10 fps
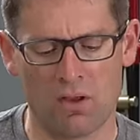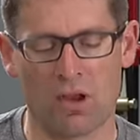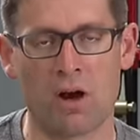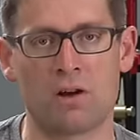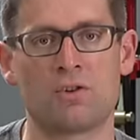a, a
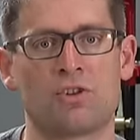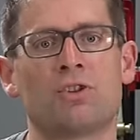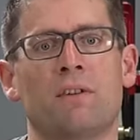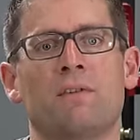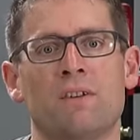large
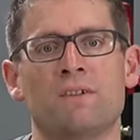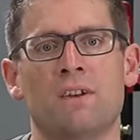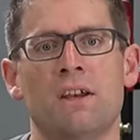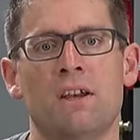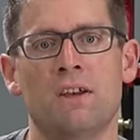surface
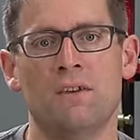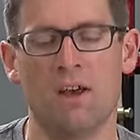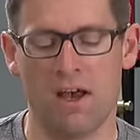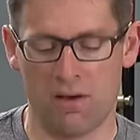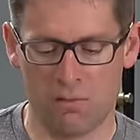uh,